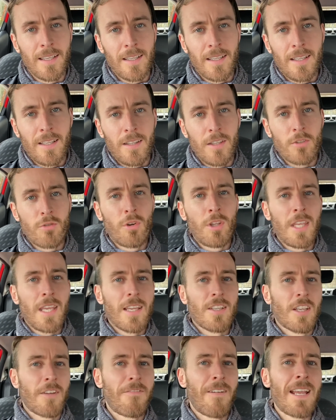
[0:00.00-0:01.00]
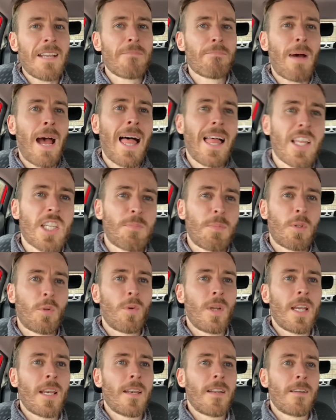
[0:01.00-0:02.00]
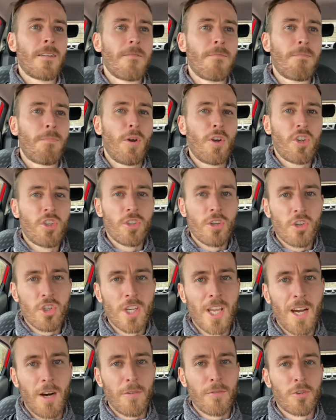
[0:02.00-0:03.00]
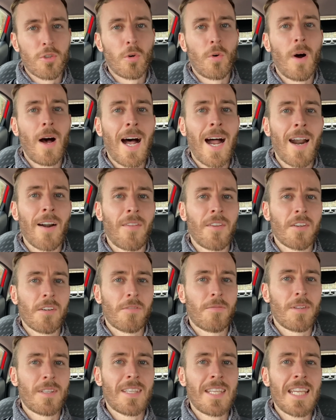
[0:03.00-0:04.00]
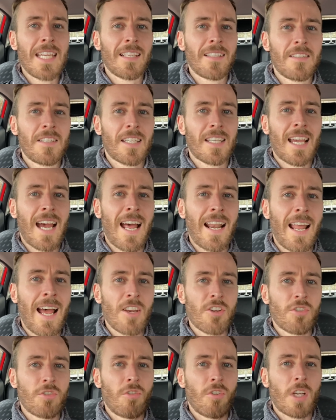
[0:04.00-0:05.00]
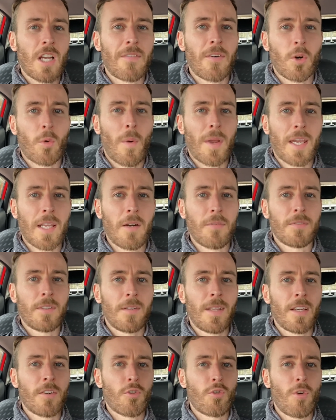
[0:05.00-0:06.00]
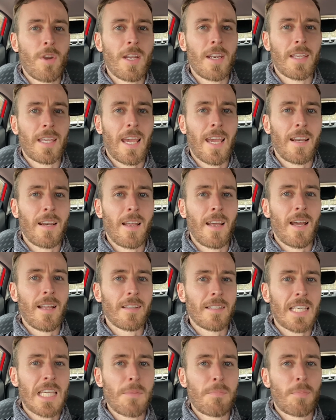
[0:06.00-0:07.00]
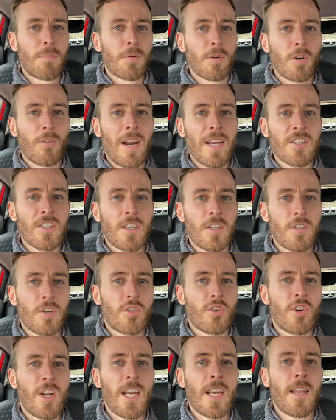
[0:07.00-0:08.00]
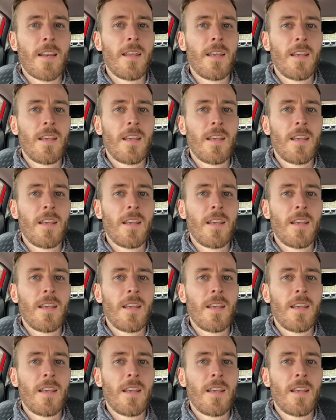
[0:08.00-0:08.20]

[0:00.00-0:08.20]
it's a fine balance between pushing yourself so hard that you're fatigued and you can't actually recover quick enough to then train again and keep progressing in your training,